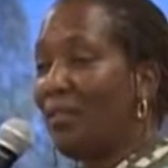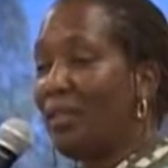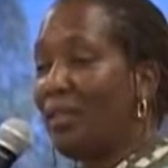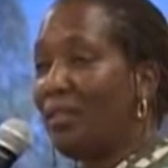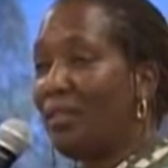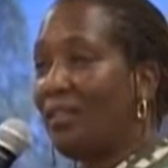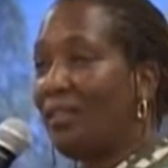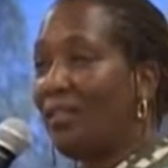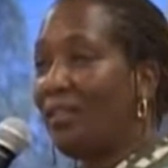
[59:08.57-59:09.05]

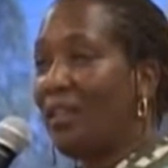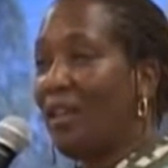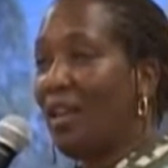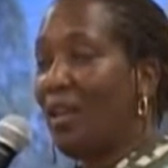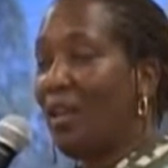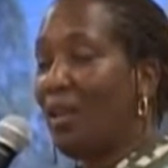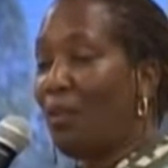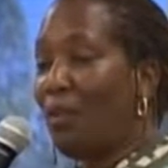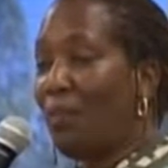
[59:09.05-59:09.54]
question.
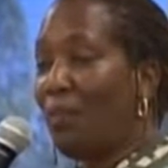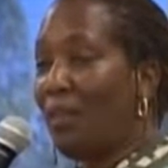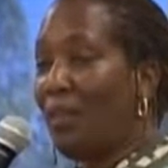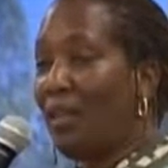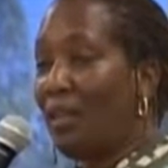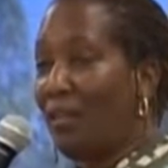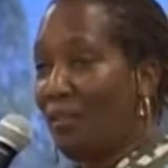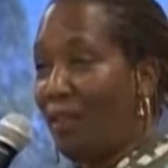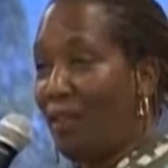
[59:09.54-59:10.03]
Um,
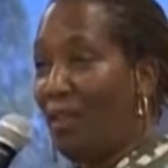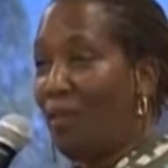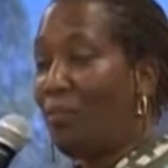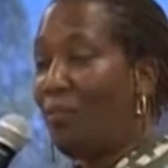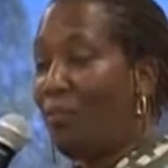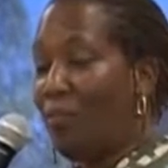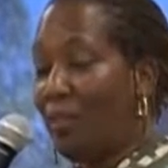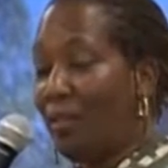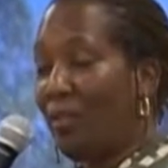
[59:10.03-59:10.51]
and uh,
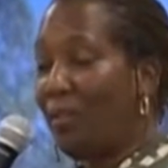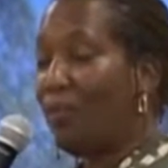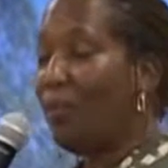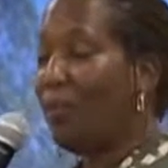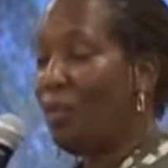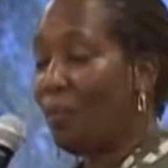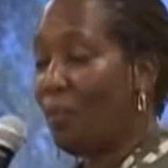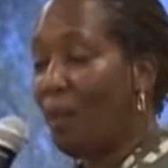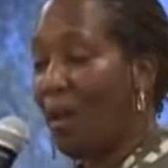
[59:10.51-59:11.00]
when
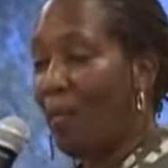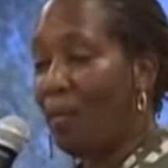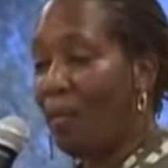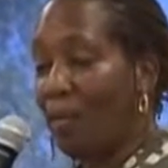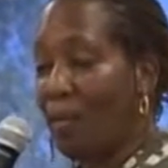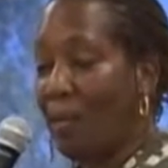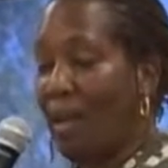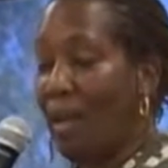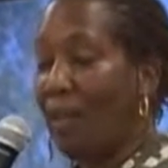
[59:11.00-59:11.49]
you could
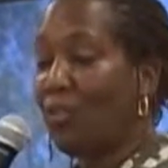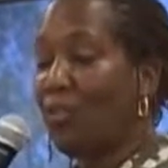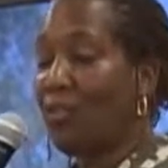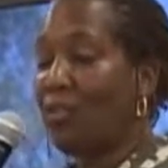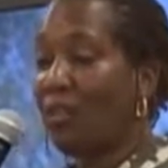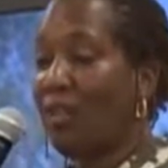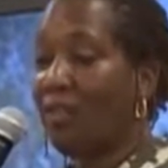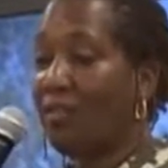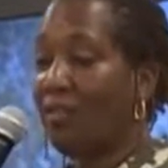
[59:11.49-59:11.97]
probably
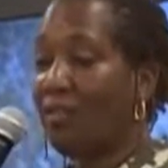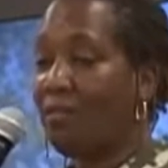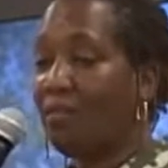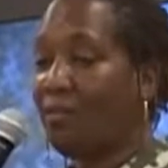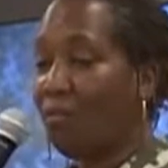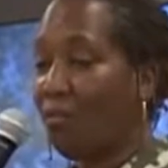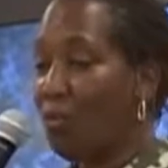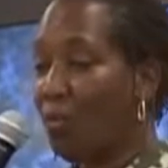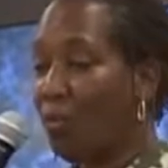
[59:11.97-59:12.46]
imagine
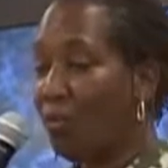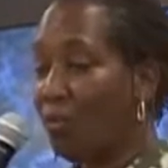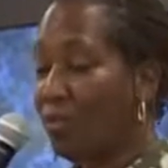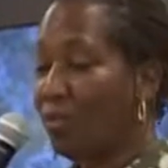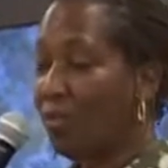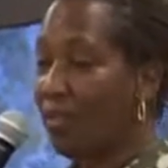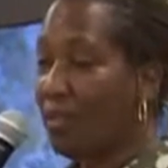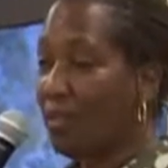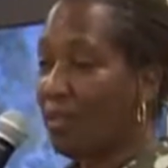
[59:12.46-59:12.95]
that
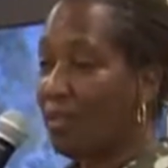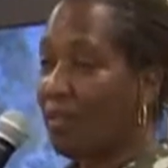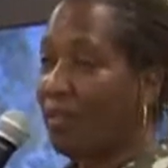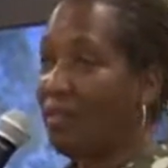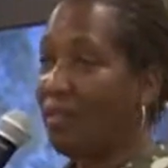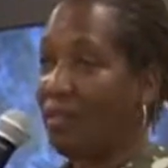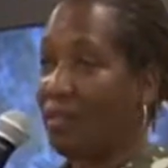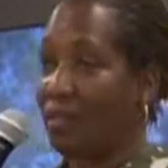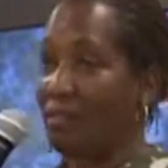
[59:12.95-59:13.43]
divorce
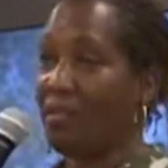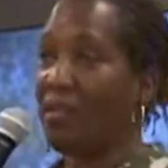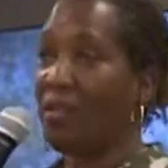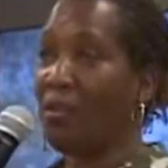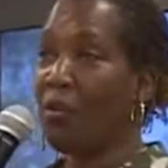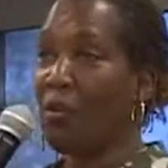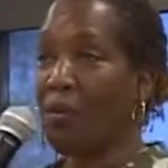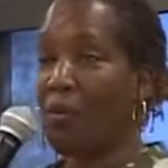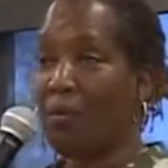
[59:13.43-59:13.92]
is,
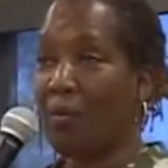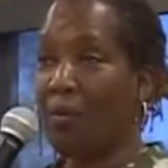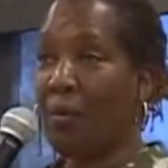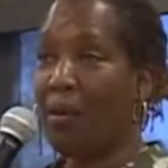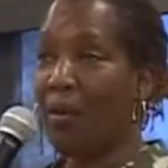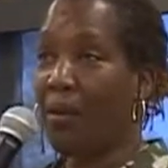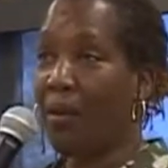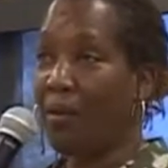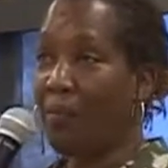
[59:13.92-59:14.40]
you know,
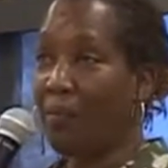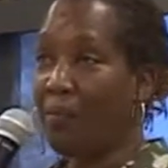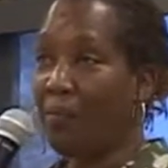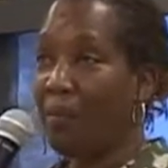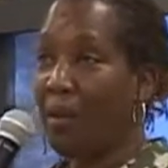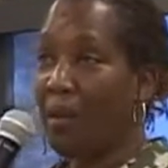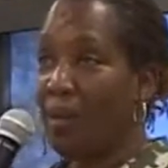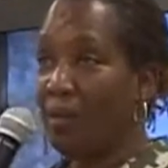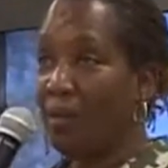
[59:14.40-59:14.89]
uh,
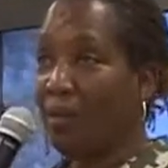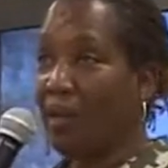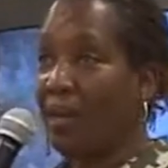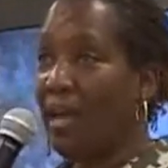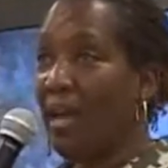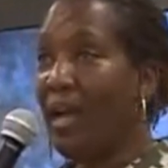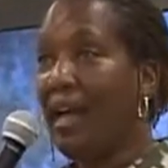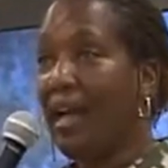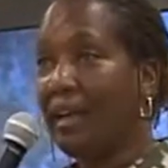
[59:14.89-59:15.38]

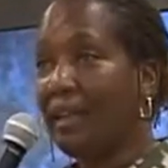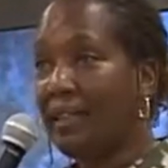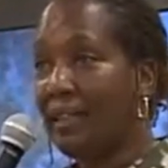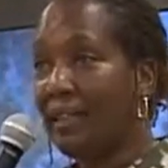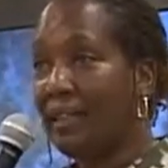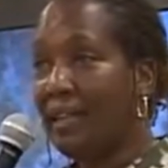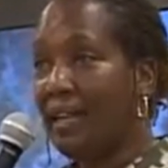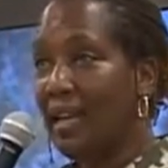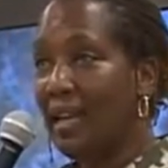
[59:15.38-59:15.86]
pretty high.
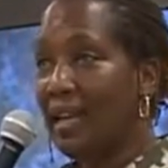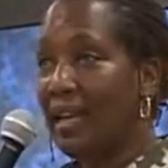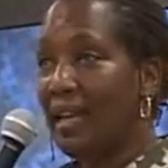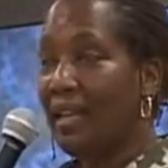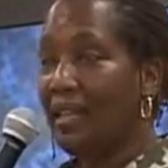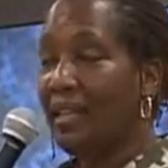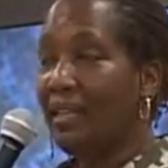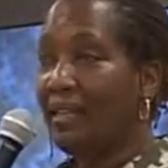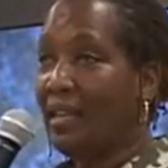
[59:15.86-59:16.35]

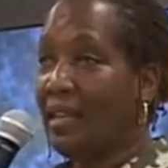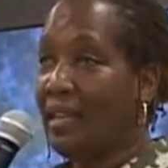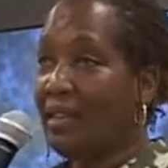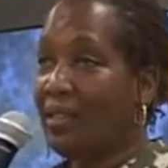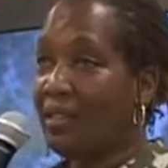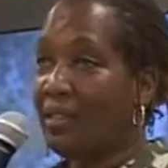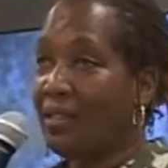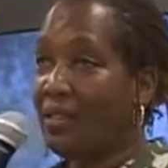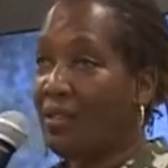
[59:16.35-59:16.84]
That that
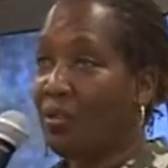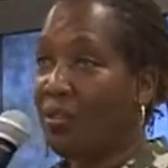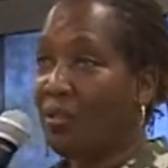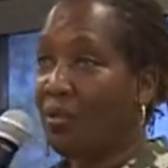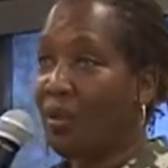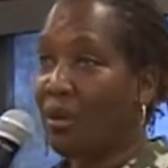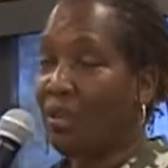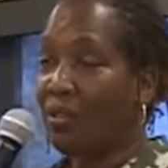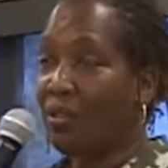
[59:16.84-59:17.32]
is a
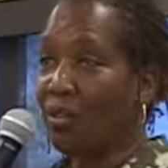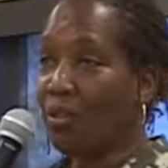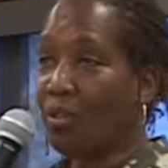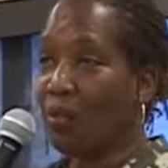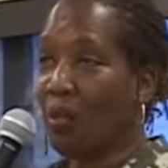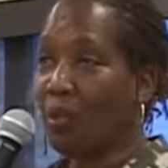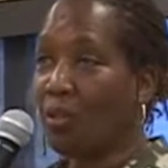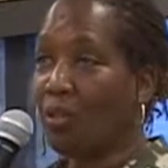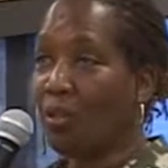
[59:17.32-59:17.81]
consideration,
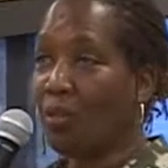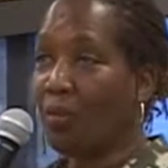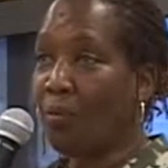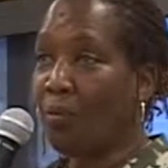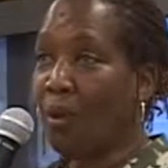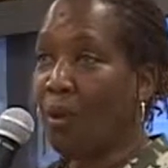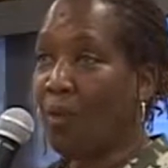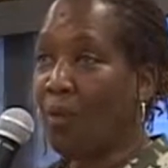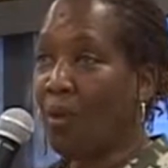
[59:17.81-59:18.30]
especially
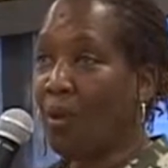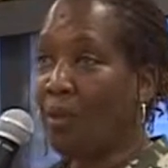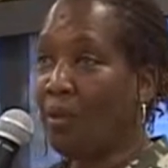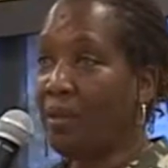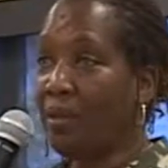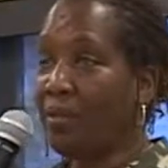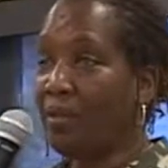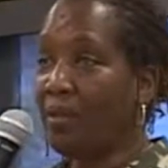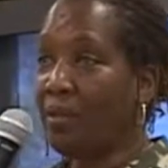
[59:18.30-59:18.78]

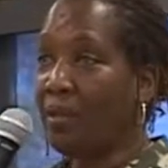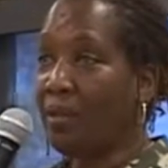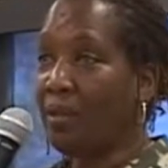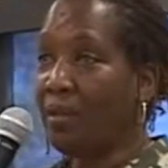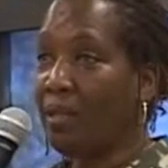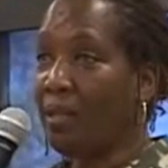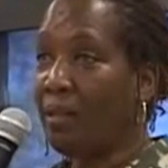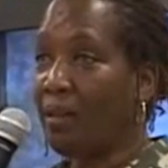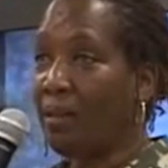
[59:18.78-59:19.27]
among
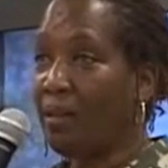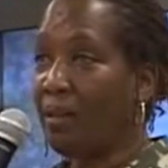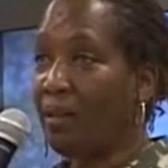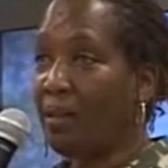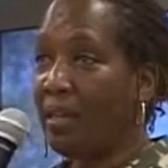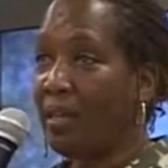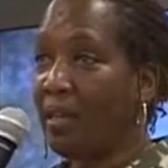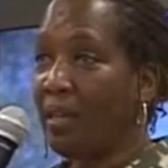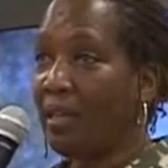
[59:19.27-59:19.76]
the
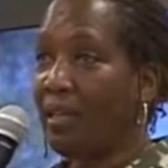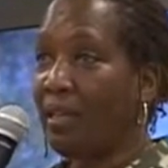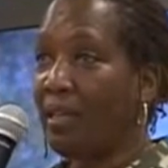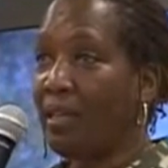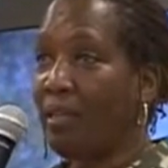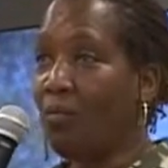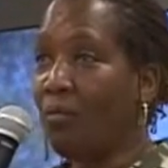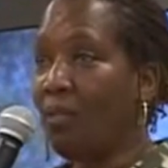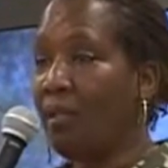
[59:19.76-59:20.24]
uh,
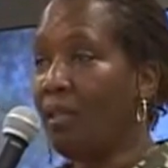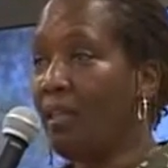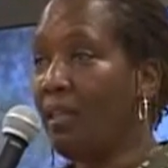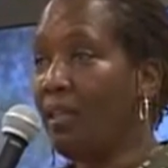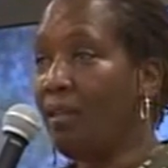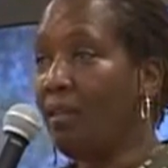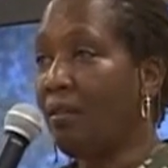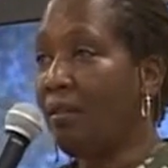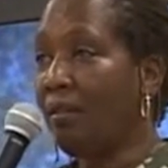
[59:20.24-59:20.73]

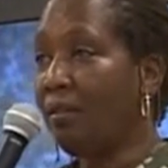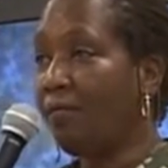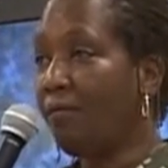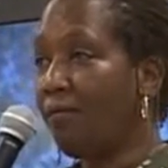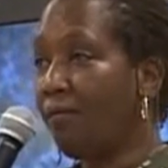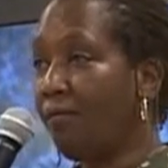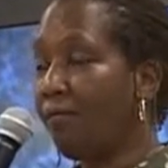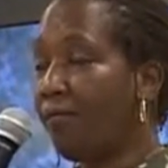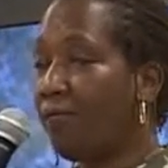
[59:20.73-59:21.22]
E1,
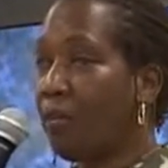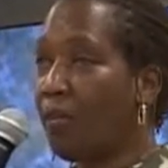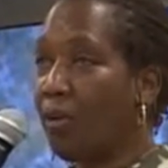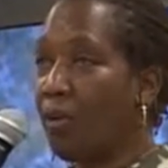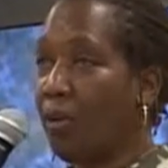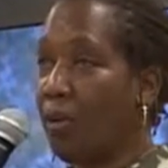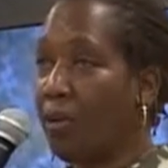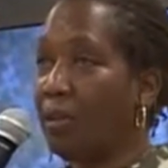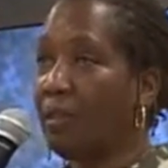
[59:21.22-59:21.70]

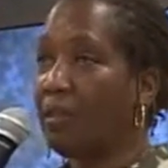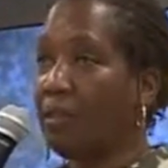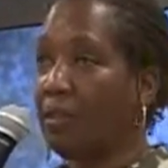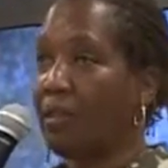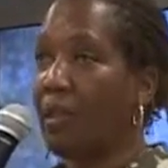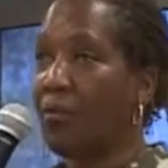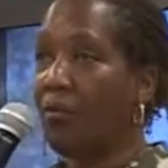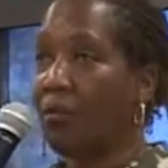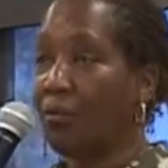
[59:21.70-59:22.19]
E4
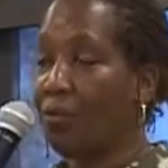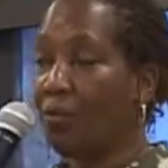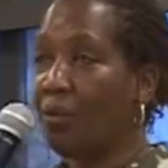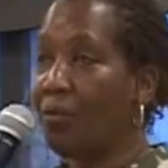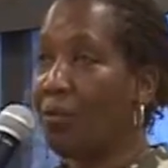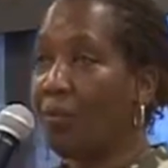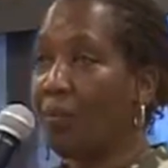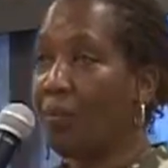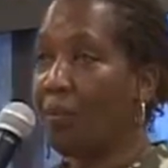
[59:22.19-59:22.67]
level
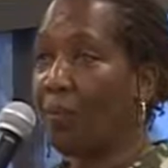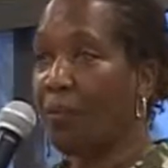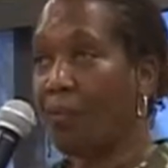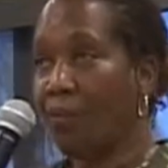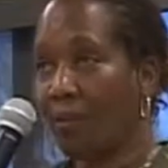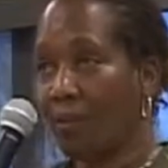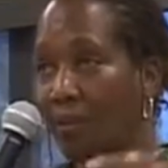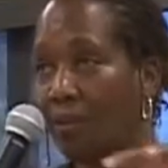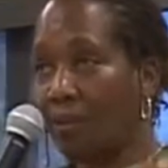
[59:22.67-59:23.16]
service
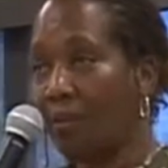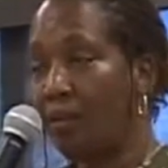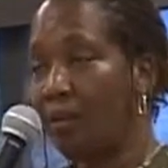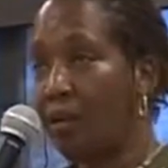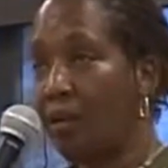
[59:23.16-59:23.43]
members. That's the,